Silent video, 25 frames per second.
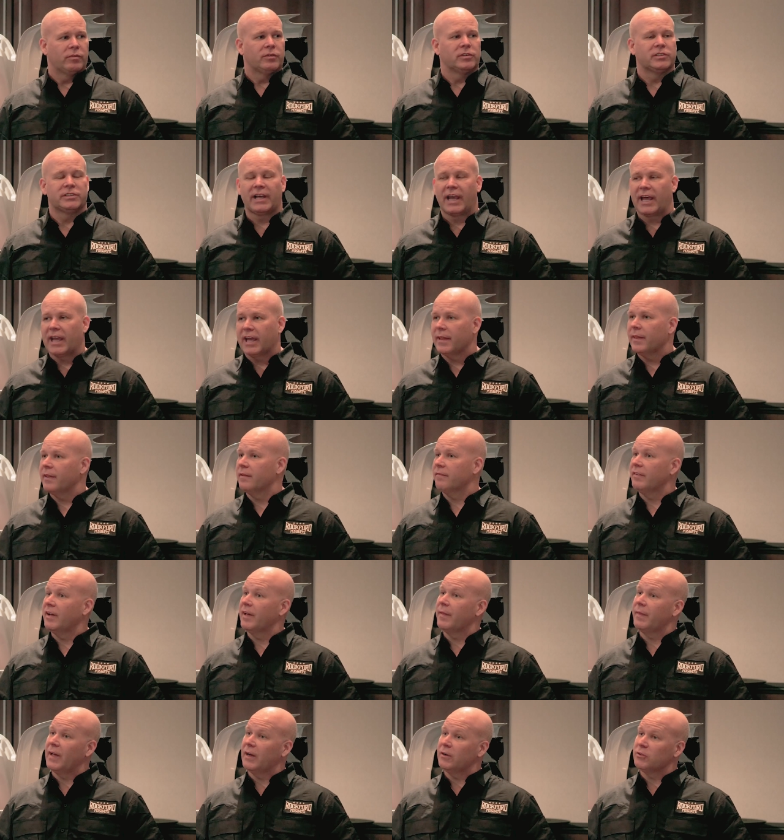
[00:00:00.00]
woofers and the
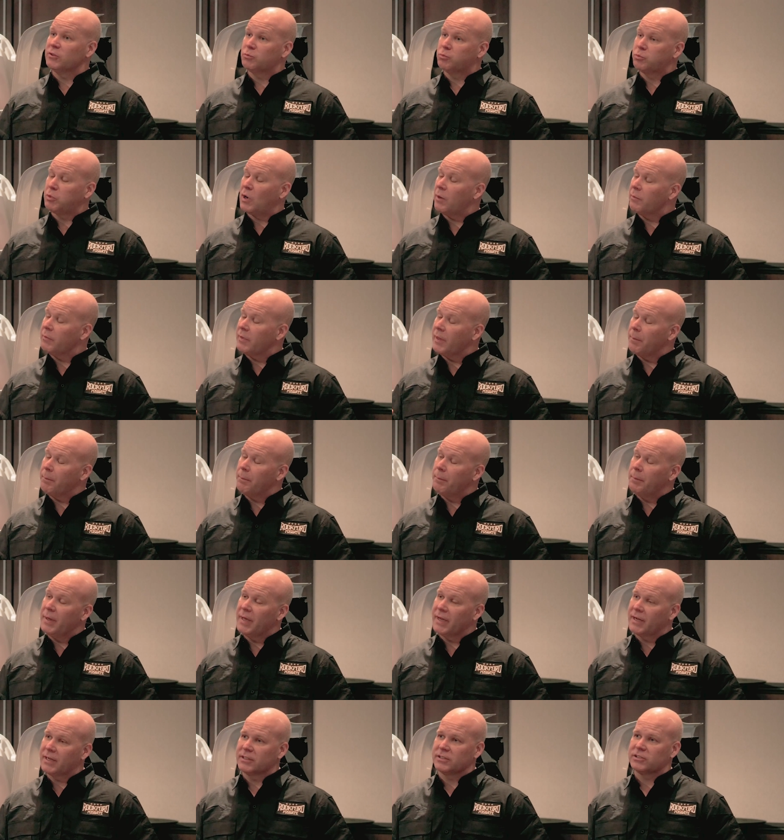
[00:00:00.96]
vent, that was probably the
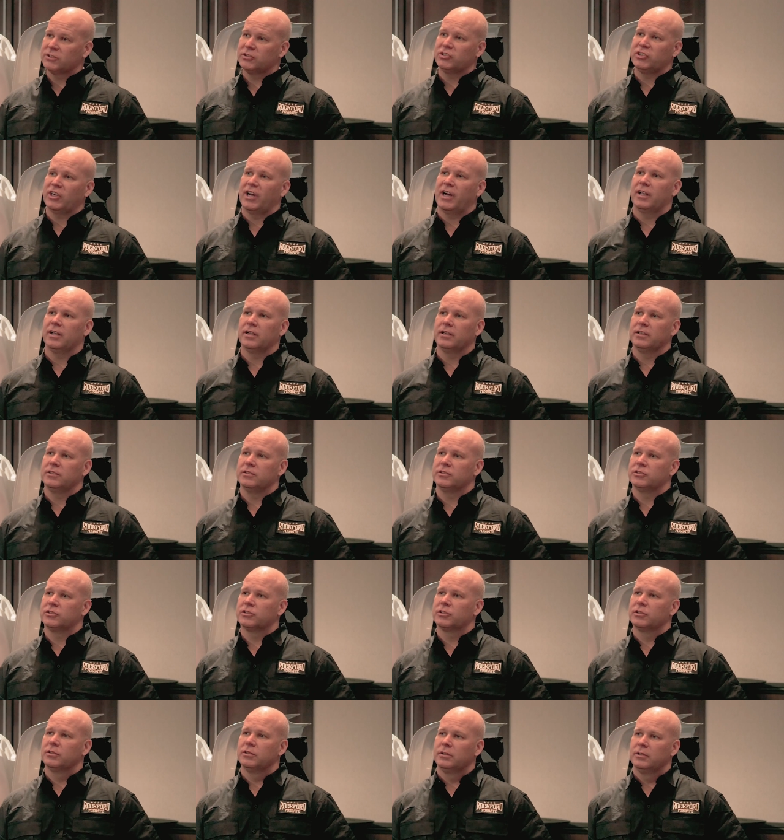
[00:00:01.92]
biggest
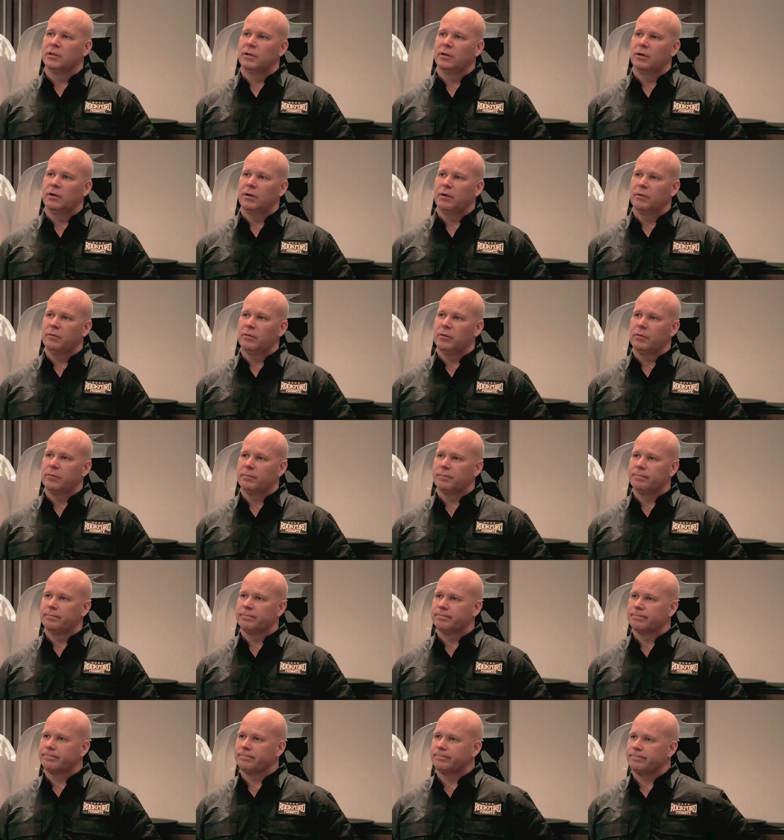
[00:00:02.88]
challenge. Okay,
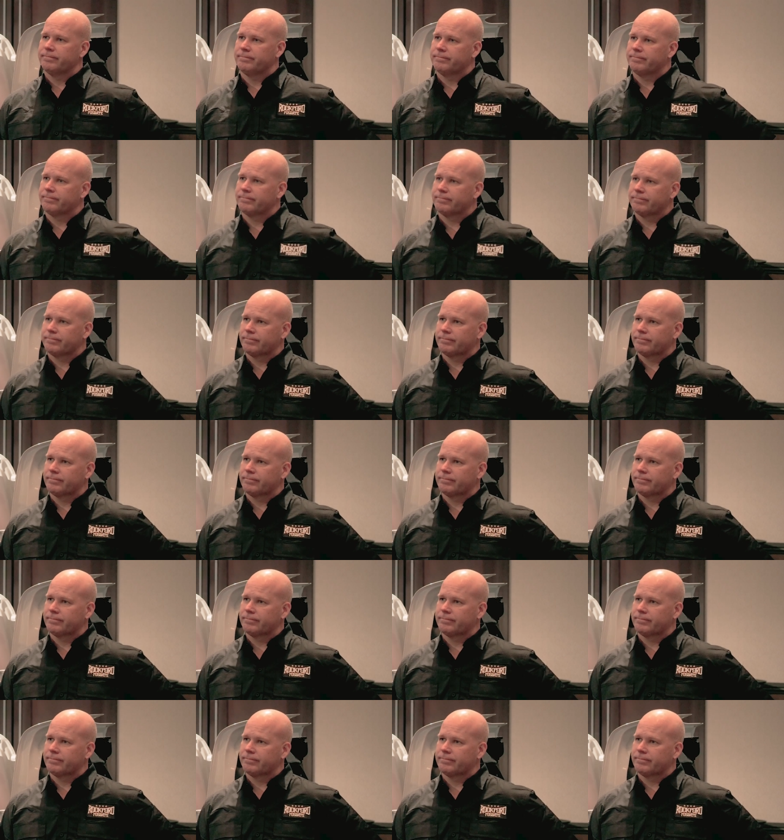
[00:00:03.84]
okay.